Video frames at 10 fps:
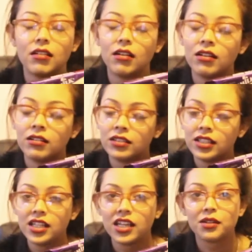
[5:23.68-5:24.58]
oh,
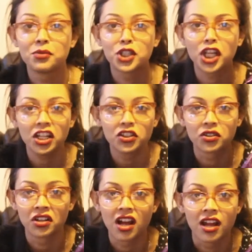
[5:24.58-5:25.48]
it will change
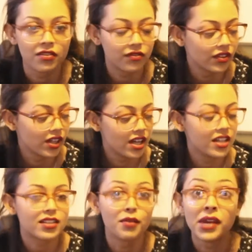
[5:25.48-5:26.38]
your life.
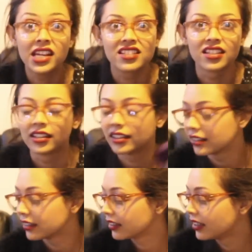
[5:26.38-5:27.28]
It's amazing.
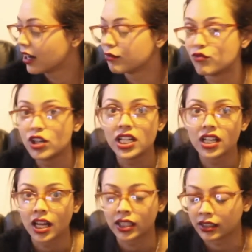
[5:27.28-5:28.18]

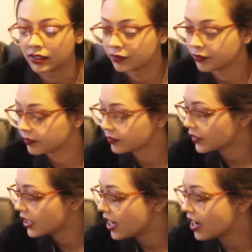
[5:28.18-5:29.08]
Really like
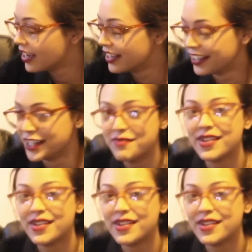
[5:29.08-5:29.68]
it.